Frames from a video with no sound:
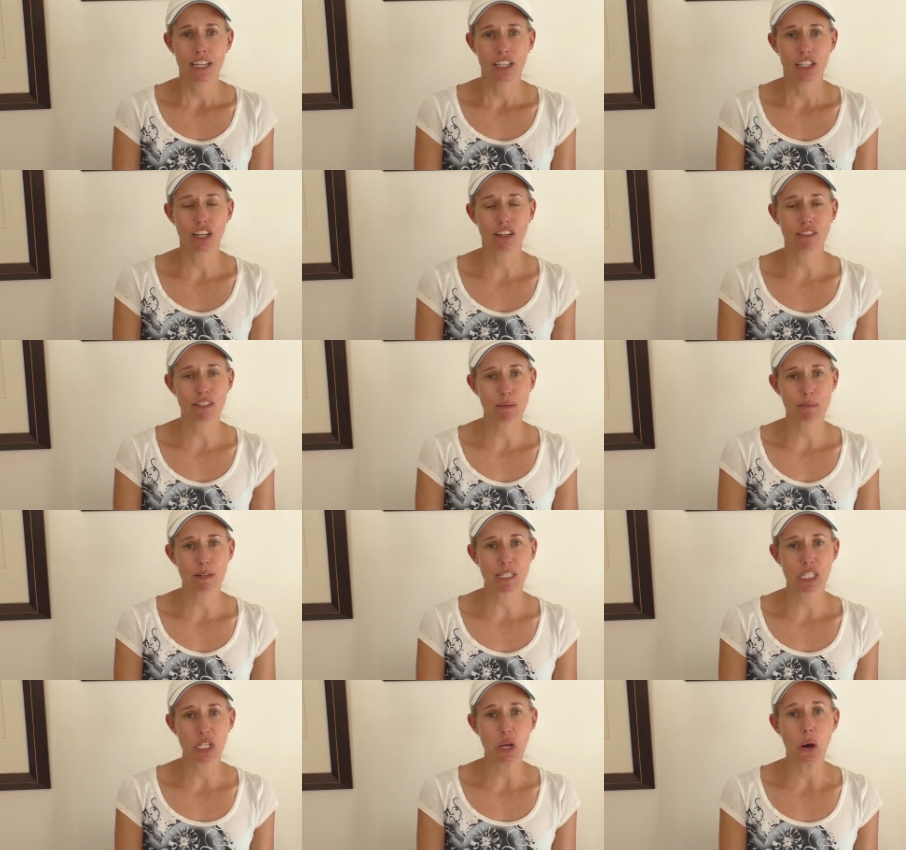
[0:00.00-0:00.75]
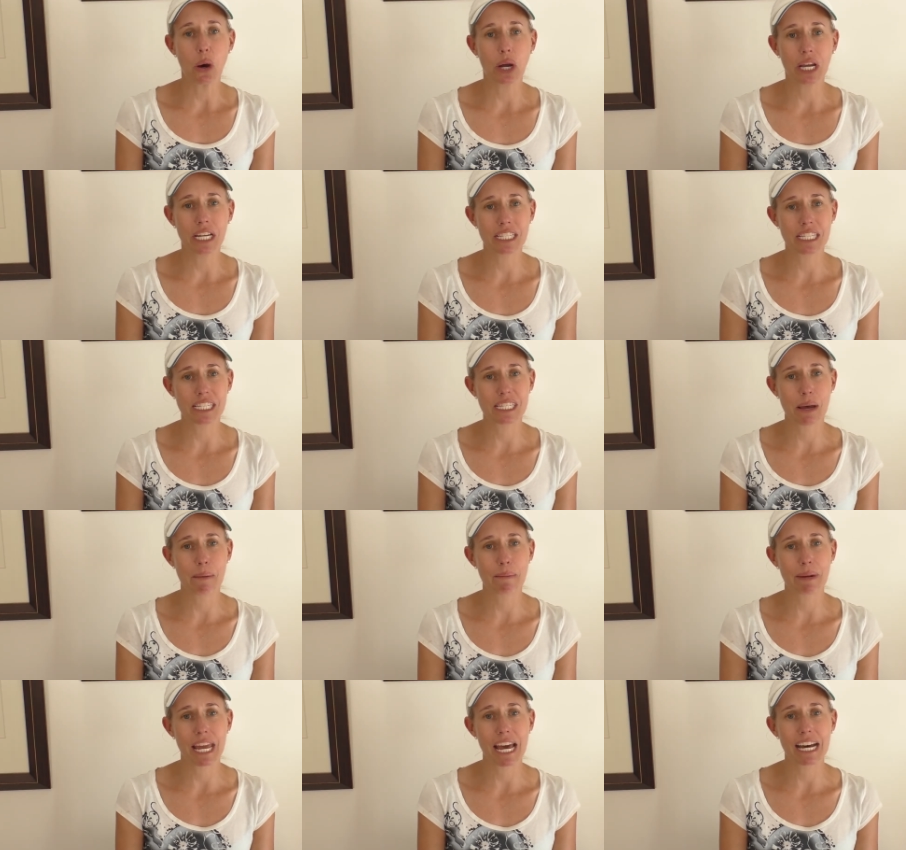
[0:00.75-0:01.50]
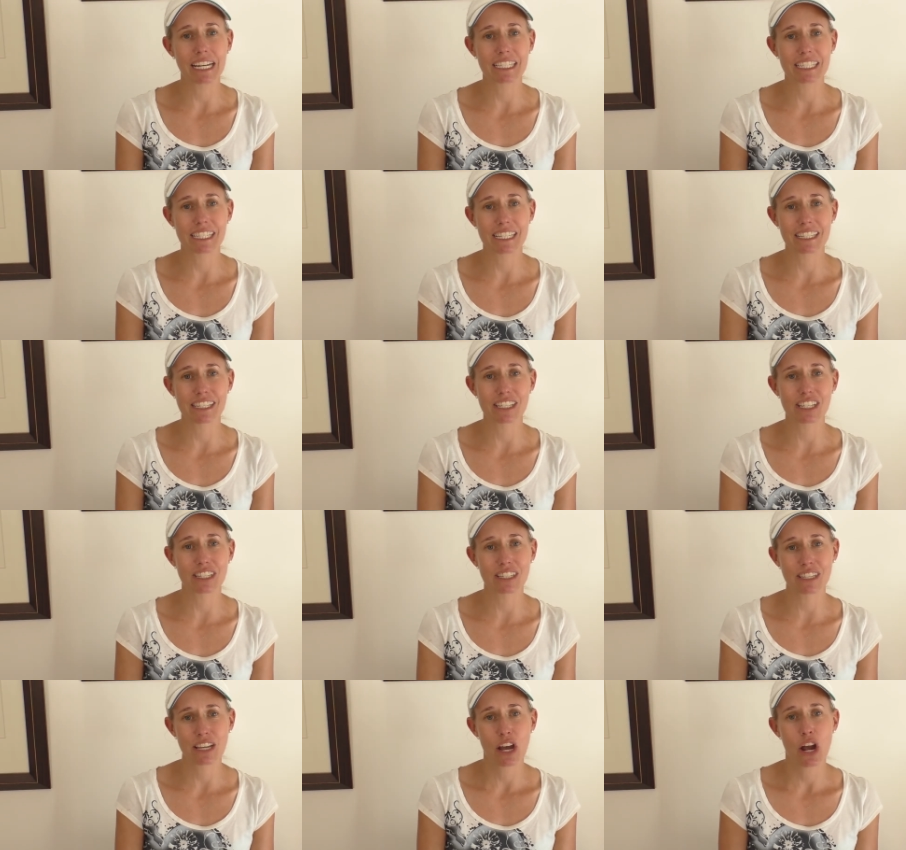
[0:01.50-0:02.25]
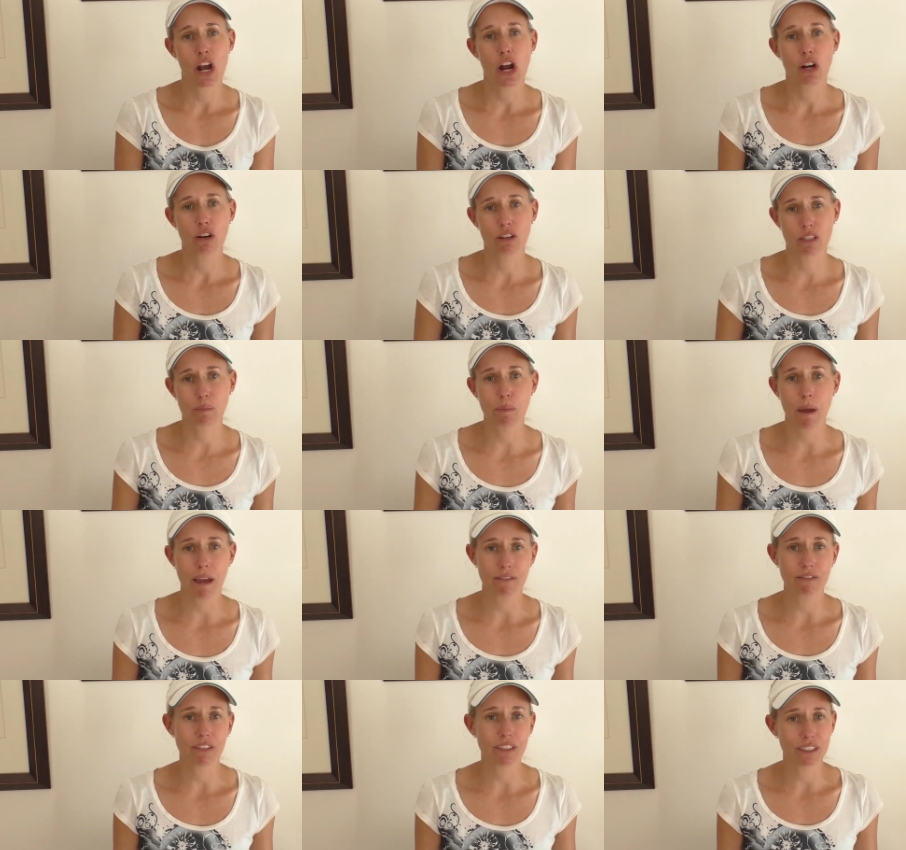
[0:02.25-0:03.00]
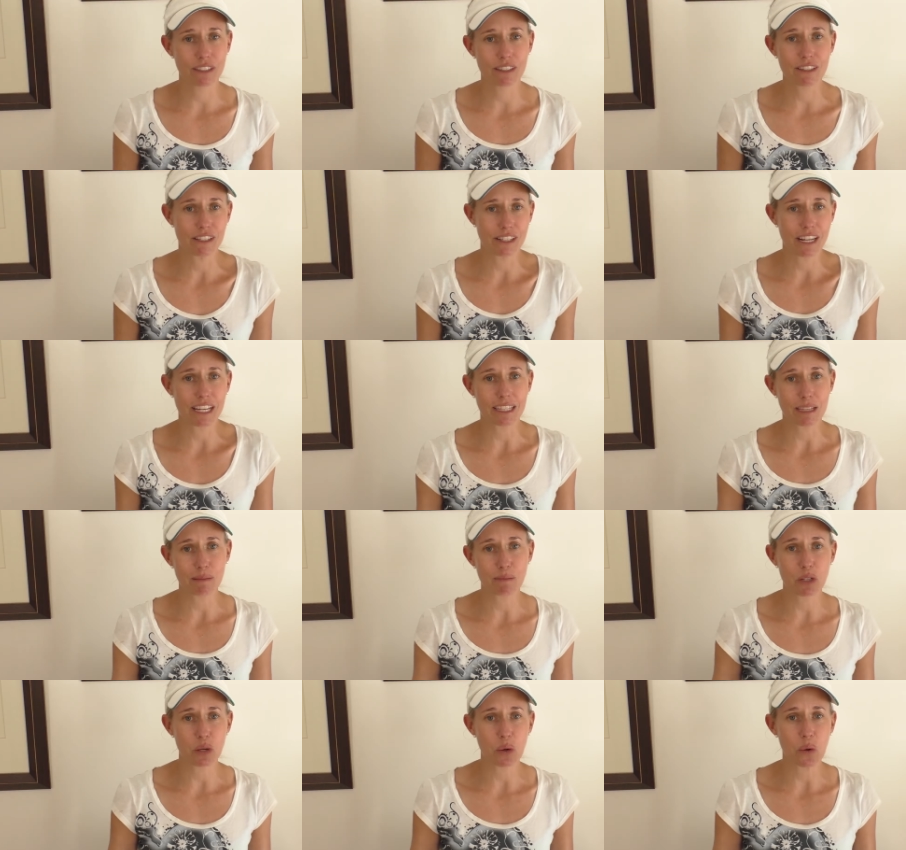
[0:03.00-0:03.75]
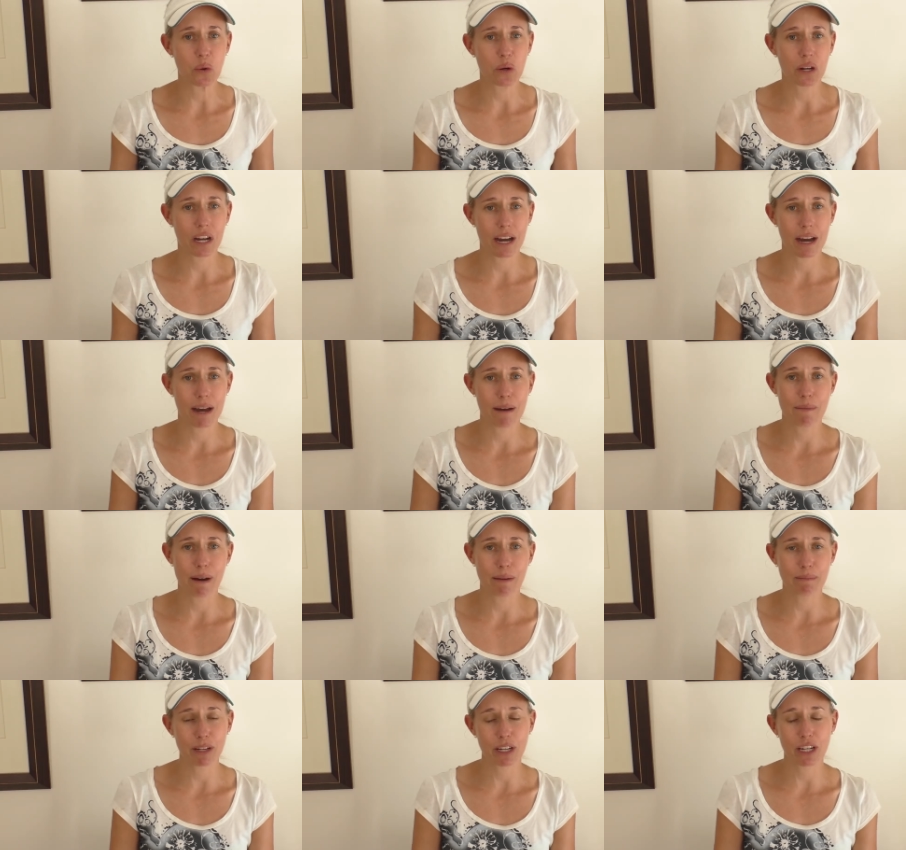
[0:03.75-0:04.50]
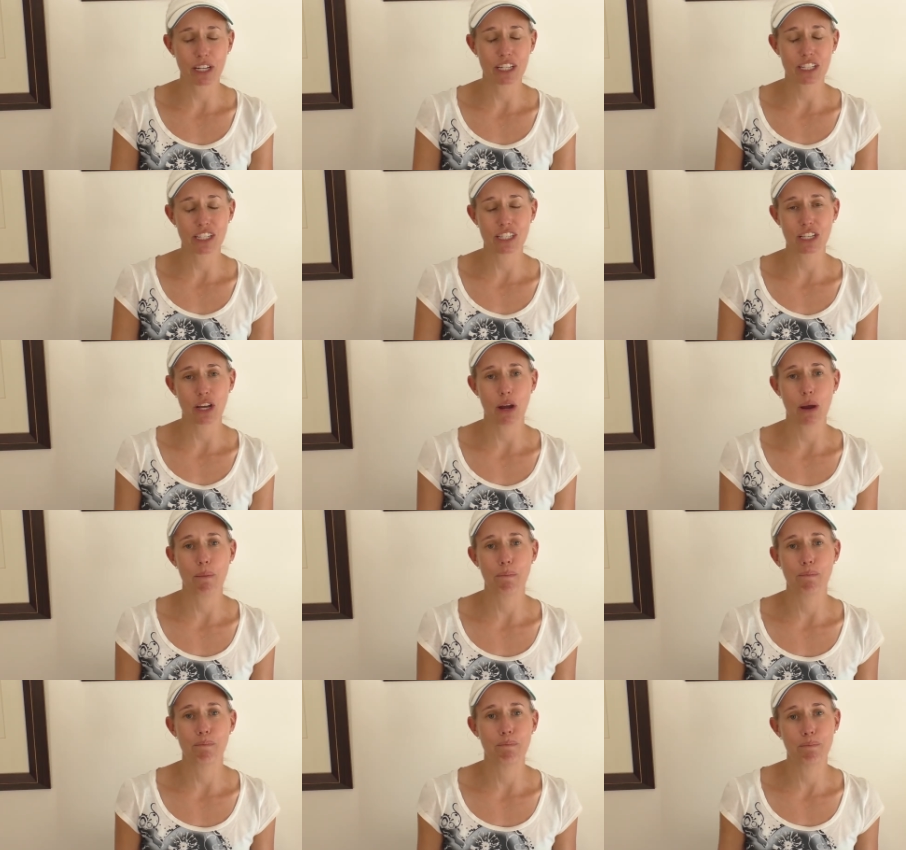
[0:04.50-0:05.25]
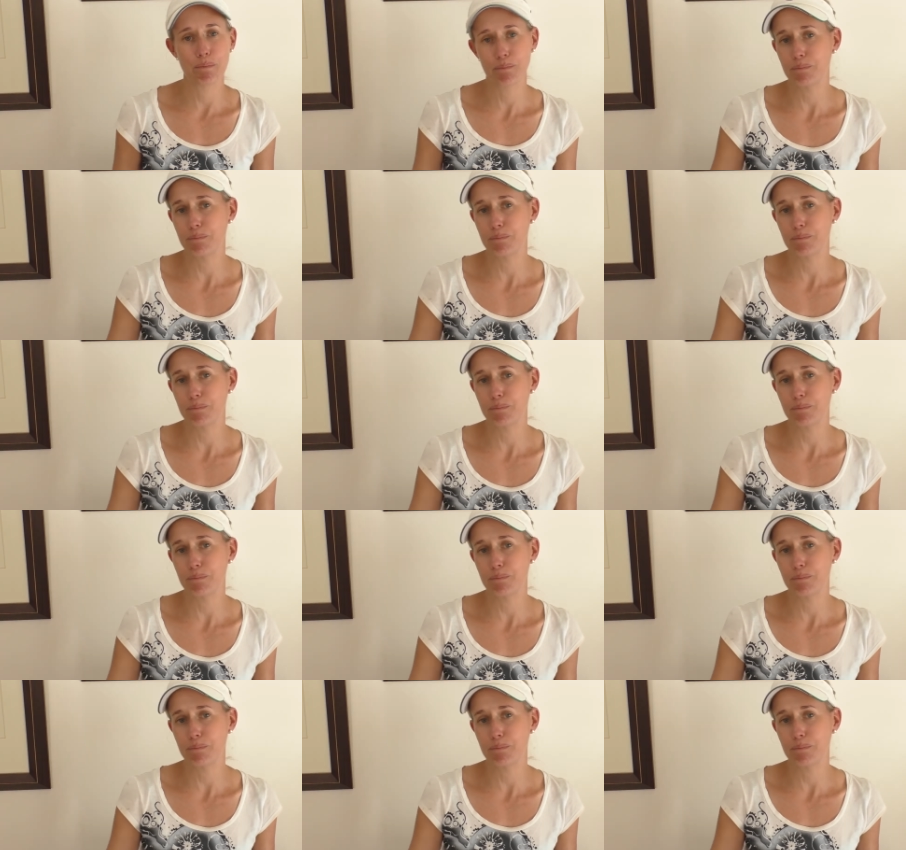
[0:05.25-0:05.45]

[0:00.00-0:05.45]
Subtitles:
if someone's talking to somebody else, it's just respectful to let them talk. I'm not going to just go